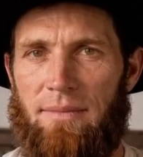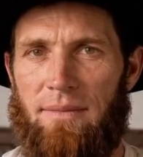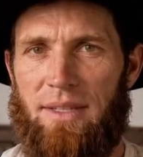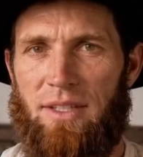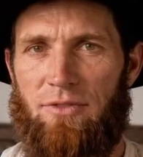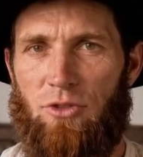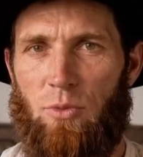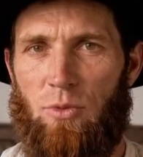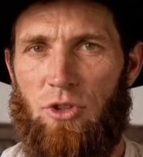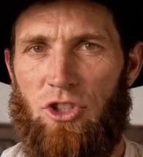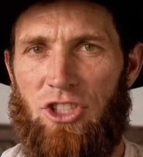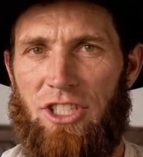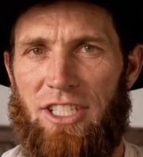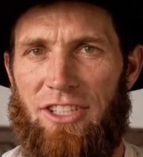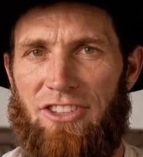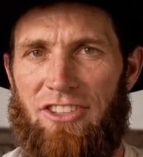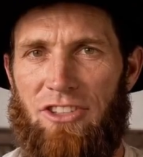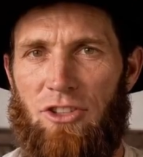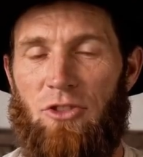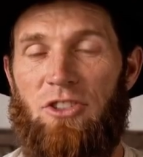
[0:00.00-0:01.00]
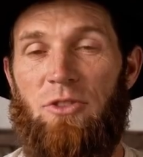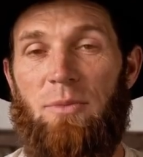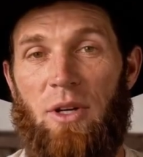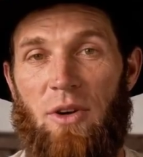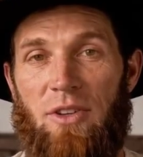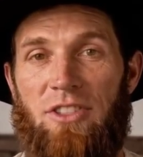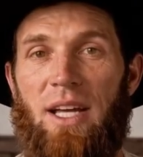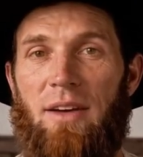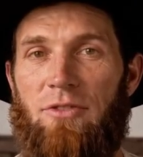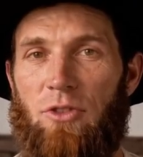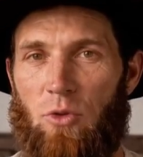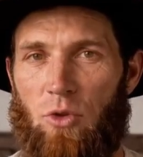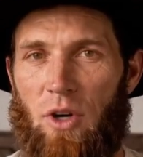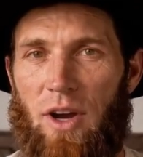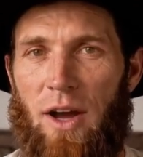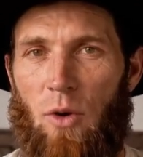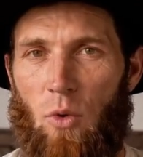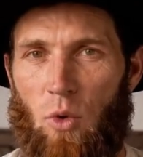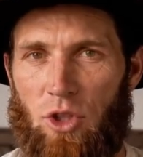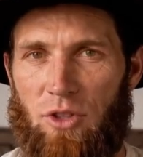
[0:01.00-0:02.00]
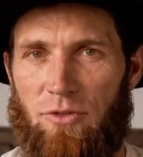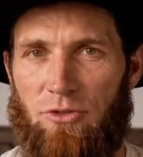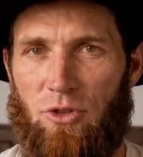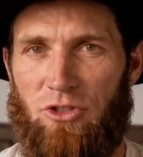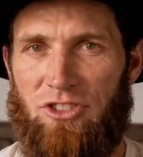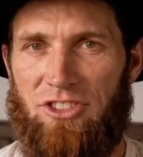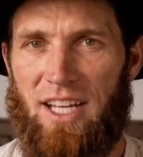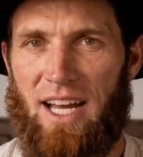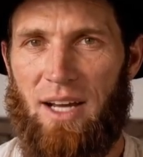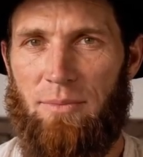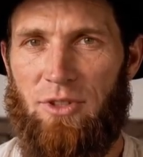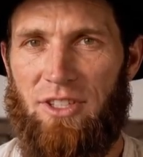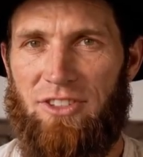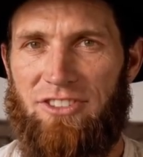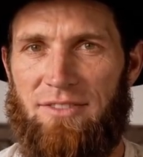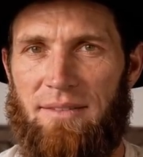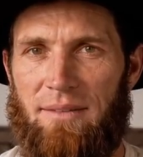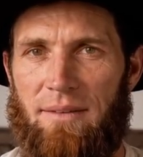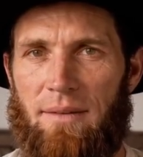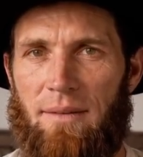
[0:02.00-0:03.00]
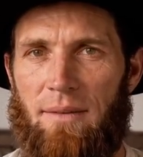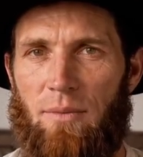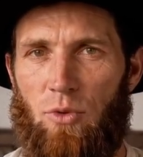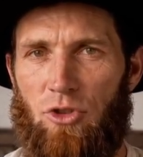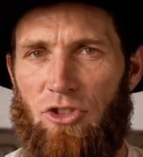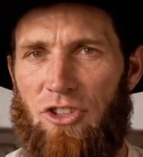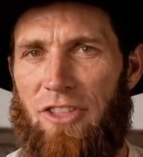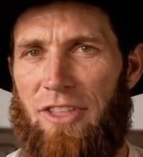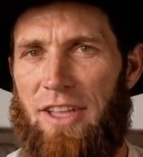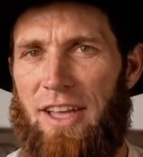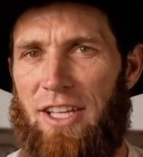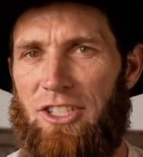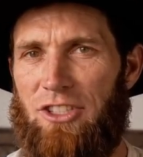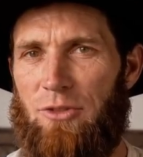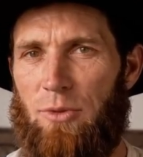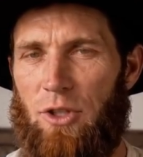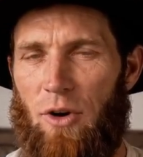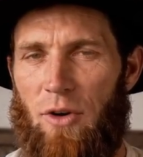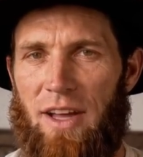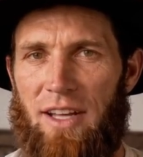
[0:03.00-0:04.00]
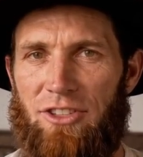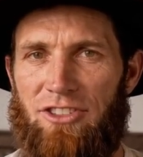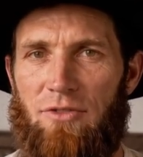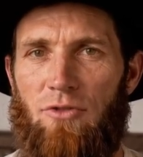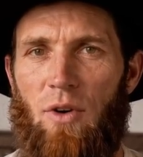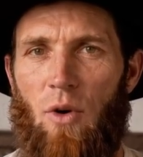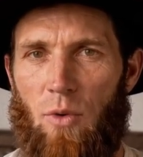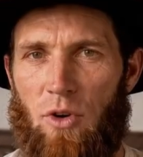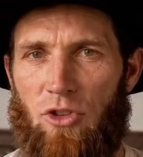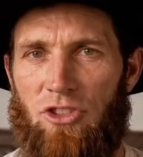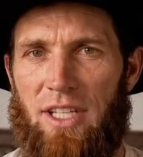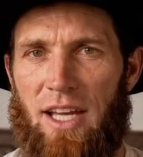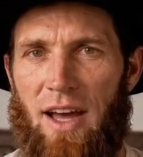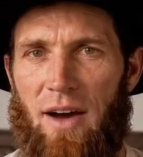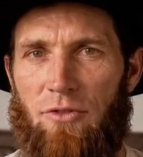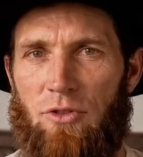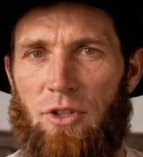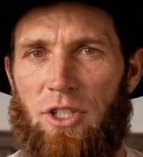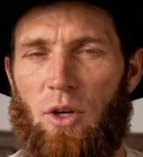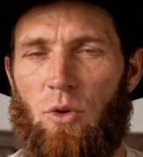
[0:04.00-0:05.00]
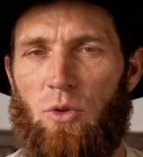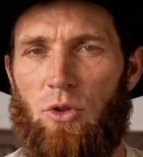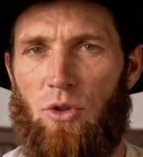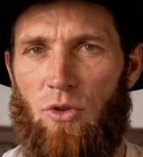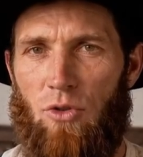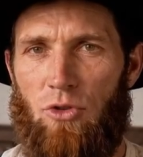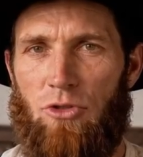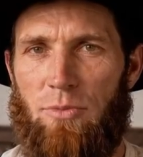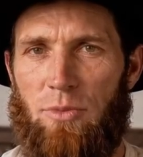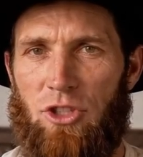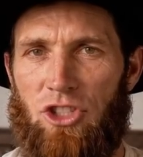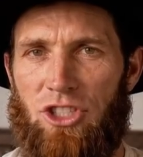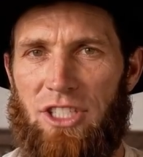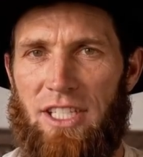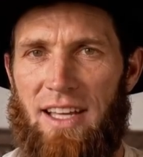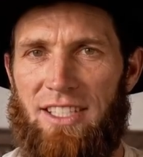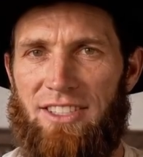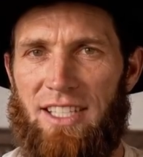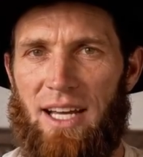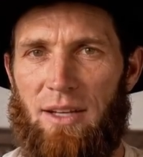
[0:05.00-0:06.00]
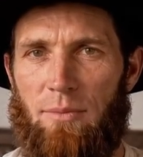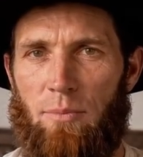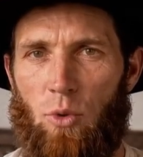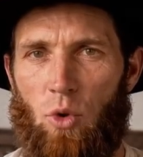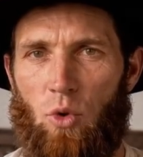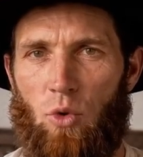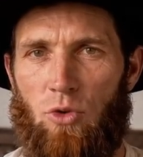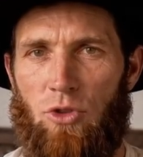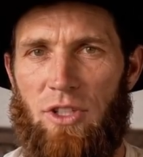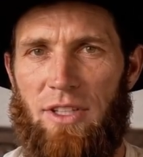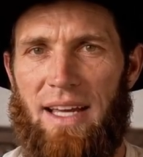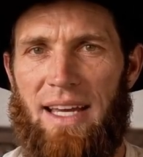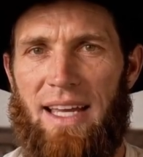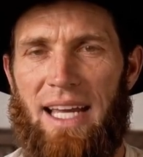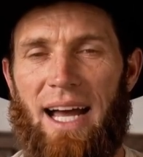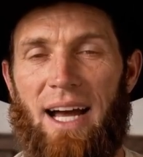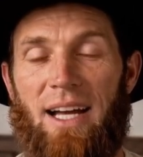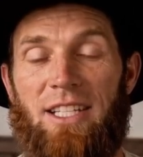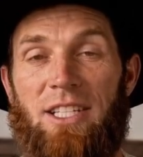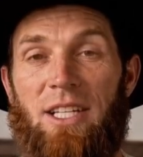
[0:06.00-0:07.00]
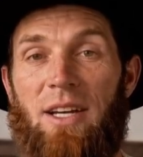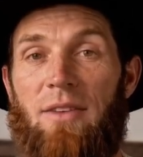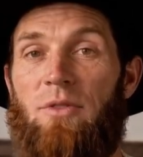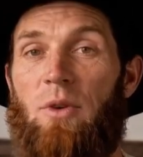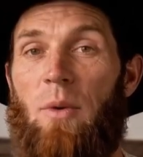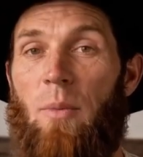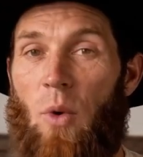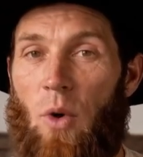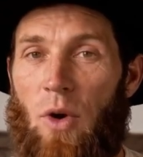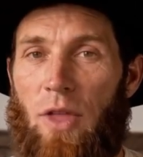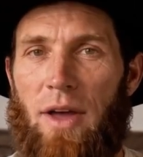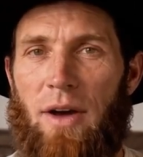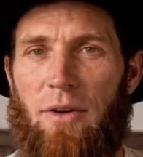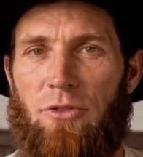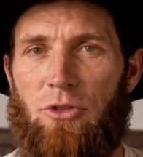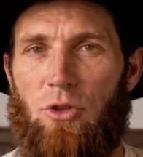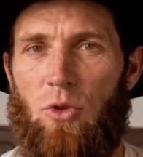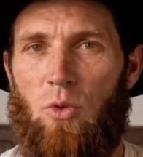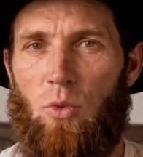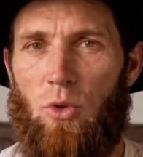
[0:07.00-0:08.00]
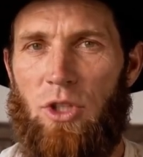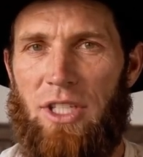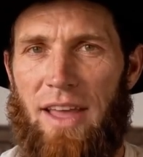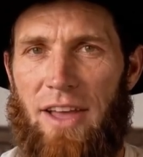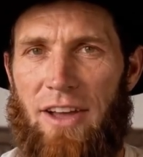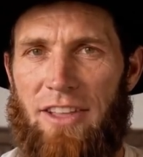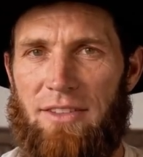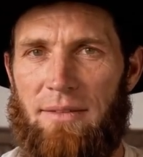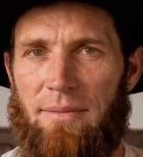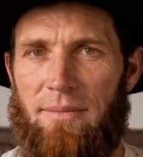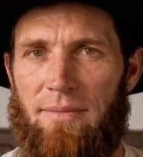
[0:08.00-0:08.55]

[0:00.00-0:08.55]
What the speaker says: If your machine still smells after running one of those tablets, which is the experience of almost every owner whose machine has had mold in the gasket for more than a few weeks,